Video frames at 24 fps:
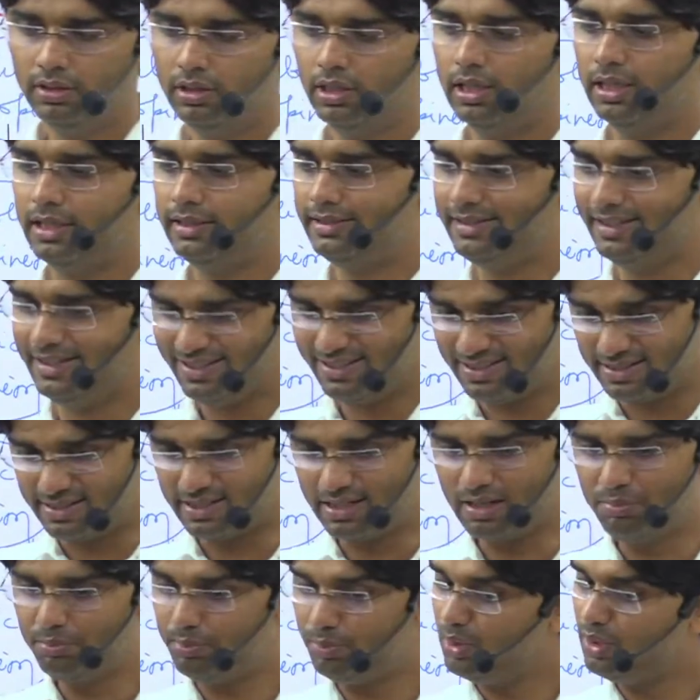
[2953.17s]
And the
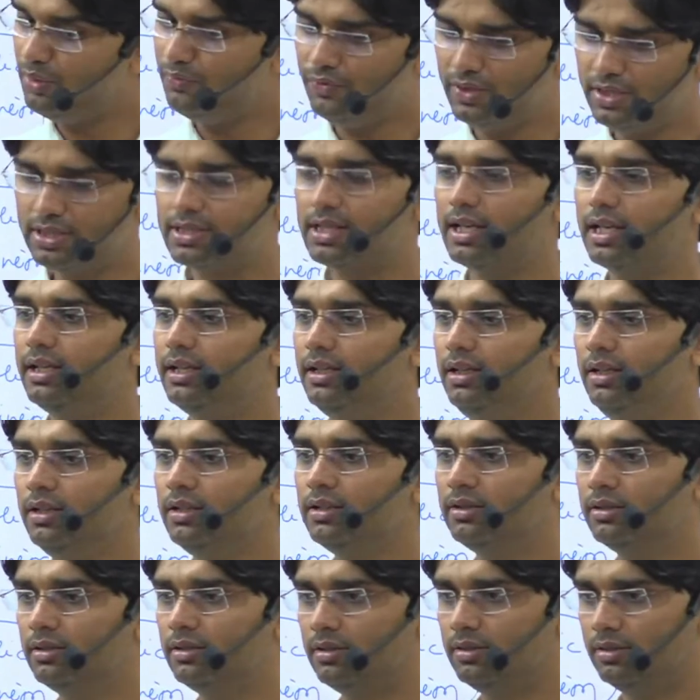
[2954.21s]
example which I
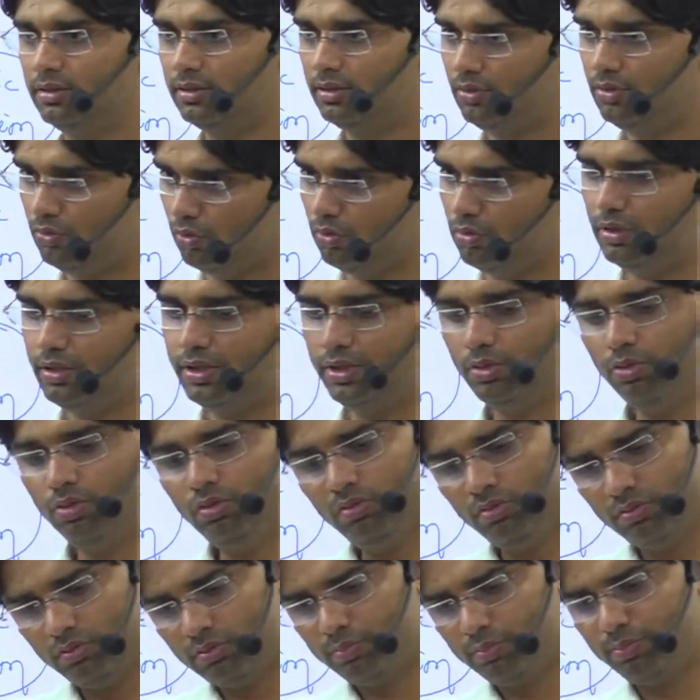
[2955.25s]
told you,
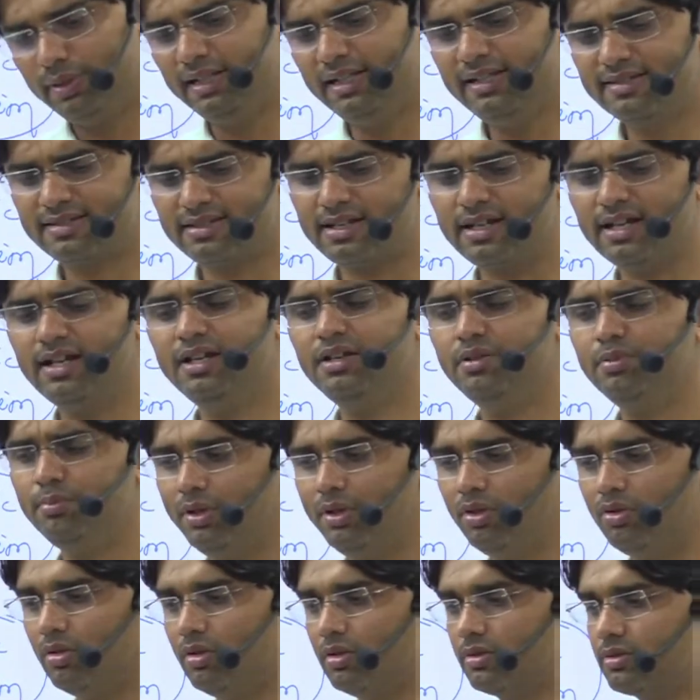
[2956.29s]
please write,
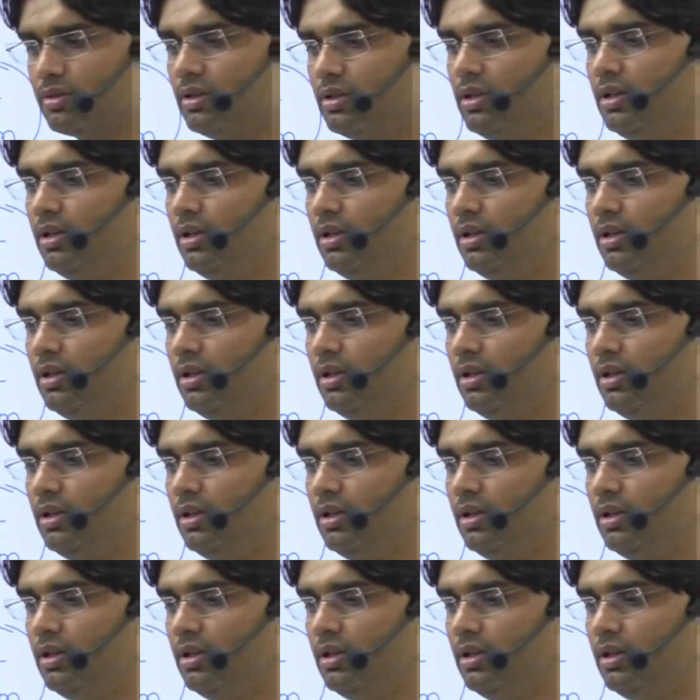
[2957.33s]
because